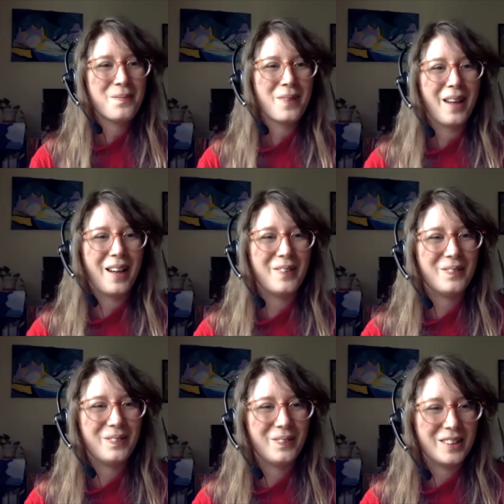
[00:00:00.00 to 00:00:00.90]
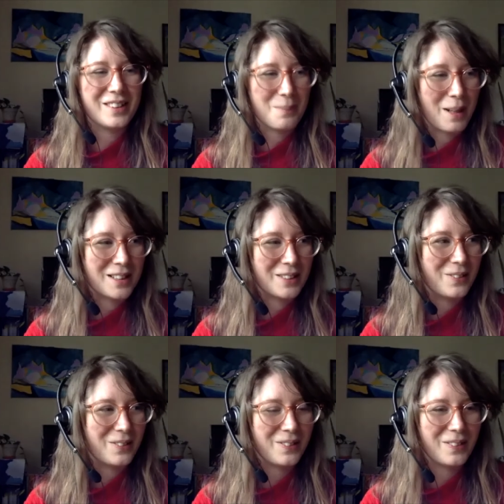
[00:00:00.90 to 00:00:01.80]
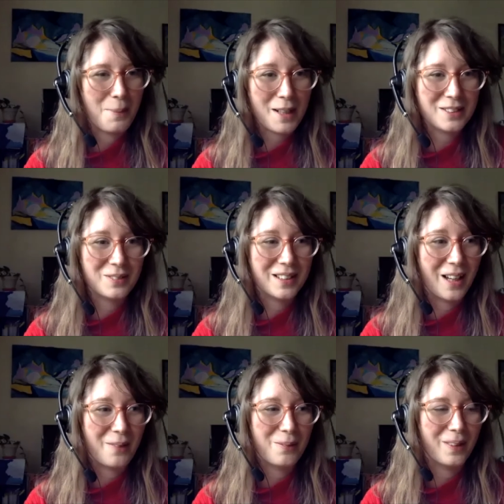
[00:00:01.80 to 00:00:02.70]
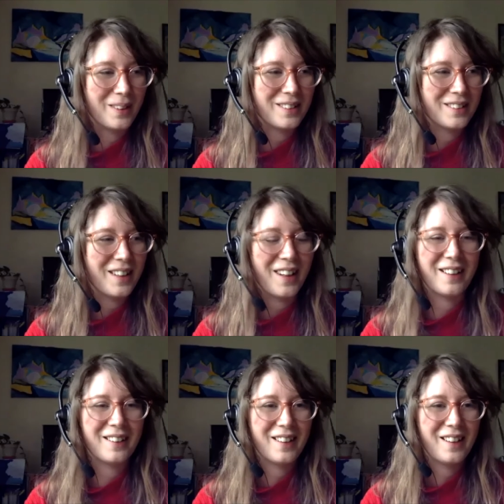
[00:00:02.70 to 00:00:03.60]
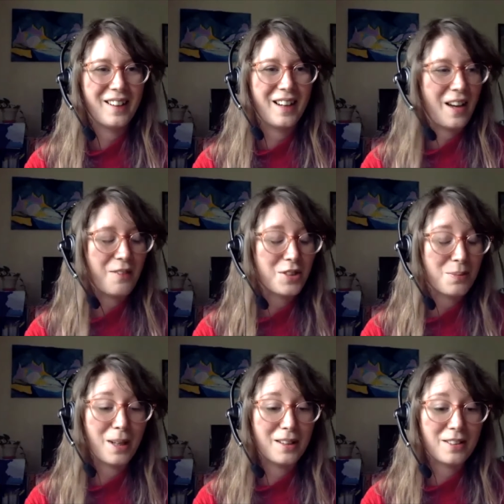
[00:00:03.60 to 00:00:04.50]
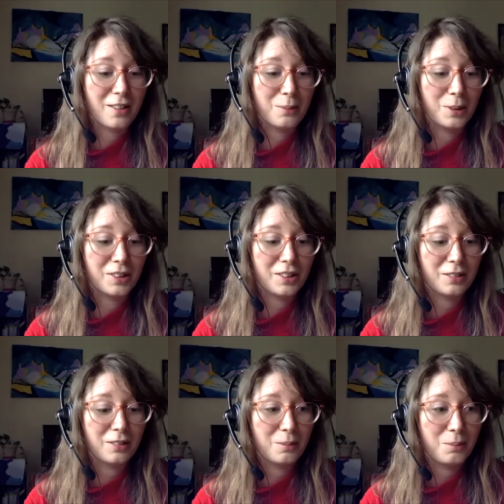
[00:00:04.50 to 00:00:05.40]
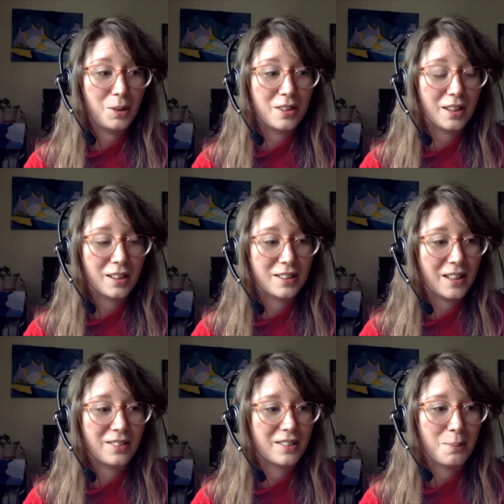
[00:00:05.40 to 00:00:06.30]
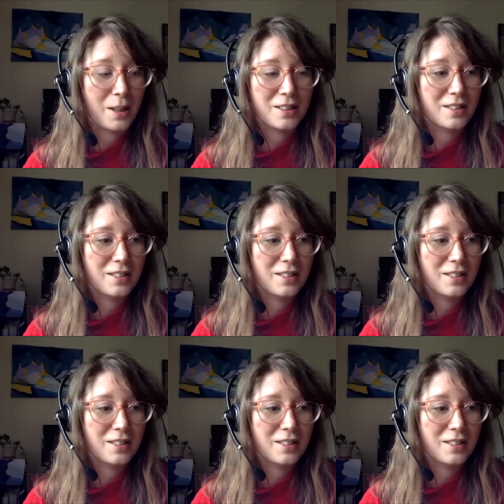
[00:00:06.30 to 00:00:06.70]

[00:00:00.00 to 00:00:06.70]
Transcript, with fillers: um, which is a massive, a massive step. And it, yeah, I, have just made so much music and sound in the past